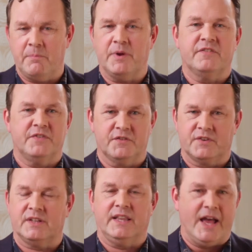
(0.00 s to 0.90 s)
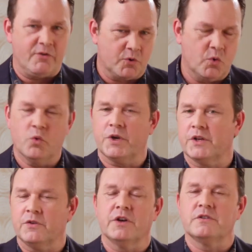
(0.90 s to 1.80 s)
benefit of cloud recording
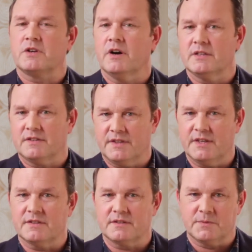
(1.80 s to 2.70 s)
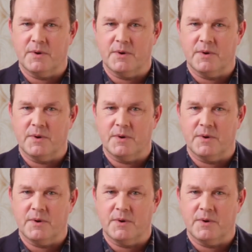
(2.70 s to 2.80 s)
and those kinds of things as